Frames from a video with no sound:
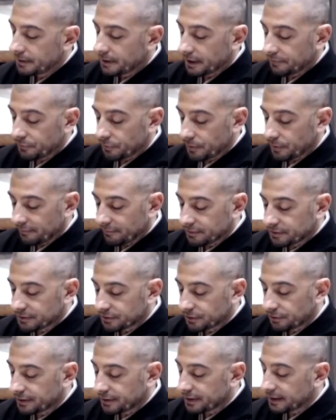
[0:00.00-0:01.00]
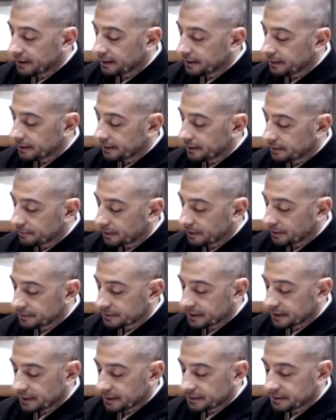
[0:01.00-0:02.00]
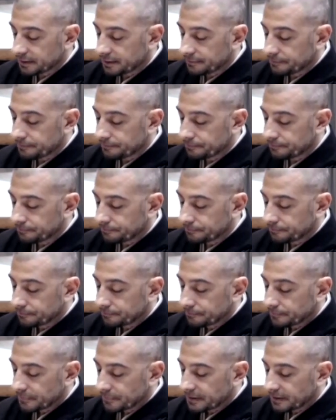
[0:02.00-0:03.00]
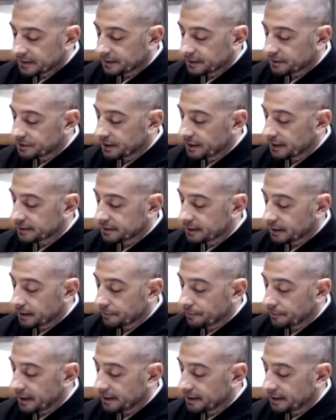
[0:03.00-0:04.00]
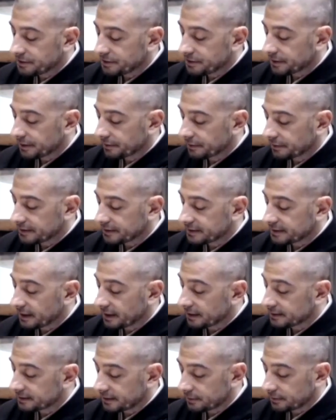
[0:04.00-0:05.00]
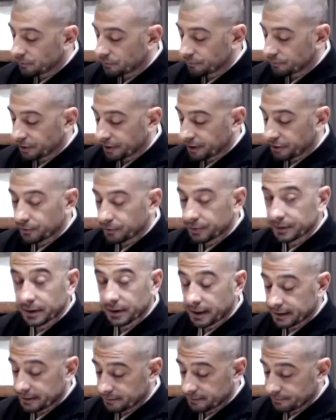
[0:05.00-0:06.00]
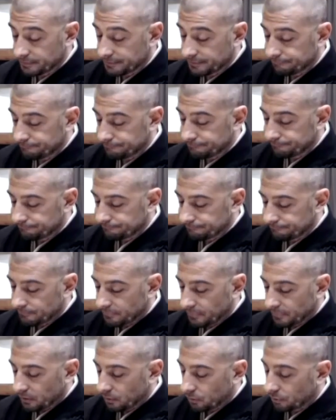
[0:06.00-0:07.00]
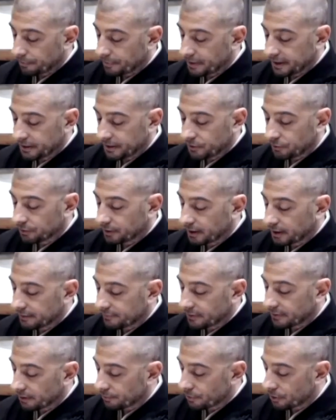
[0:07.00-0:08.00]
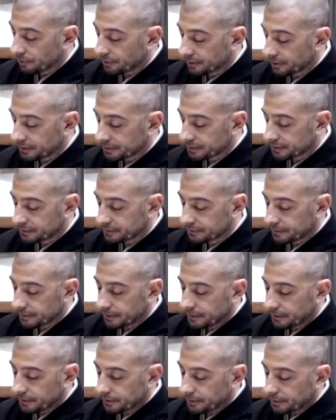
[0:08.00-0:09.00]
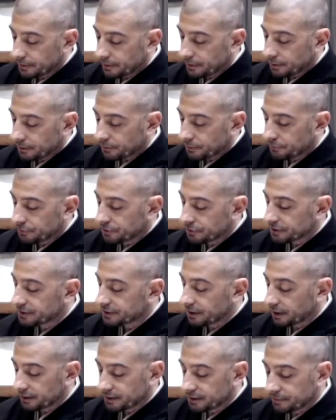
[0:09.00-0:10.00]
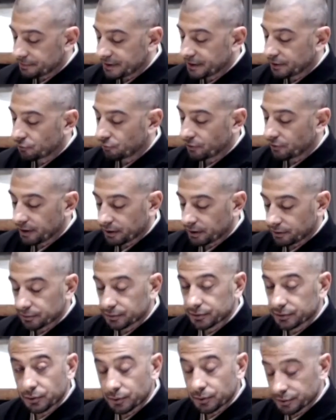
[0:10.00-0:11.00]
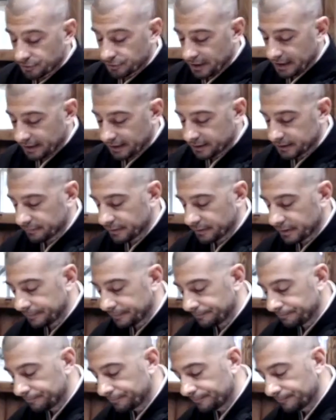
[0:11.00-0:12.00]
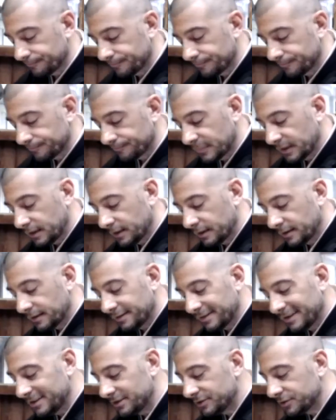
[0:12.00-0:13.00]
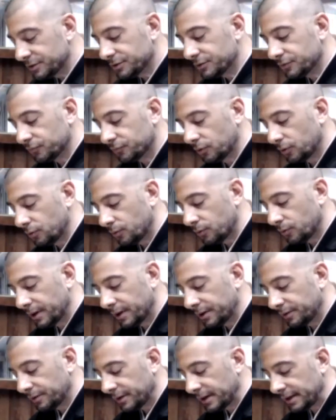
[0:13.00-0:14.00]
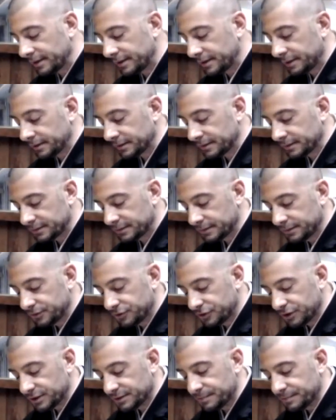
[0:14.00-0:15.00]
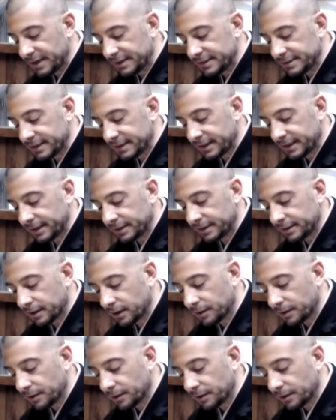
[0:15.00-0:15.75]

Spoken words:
If you have a certain idea about Zazen, such as imagining that Zazen will bring you enlightenment, or make your life harmonious, you just start to be critical towards your activity. Then just throw away your ideas. Just maintain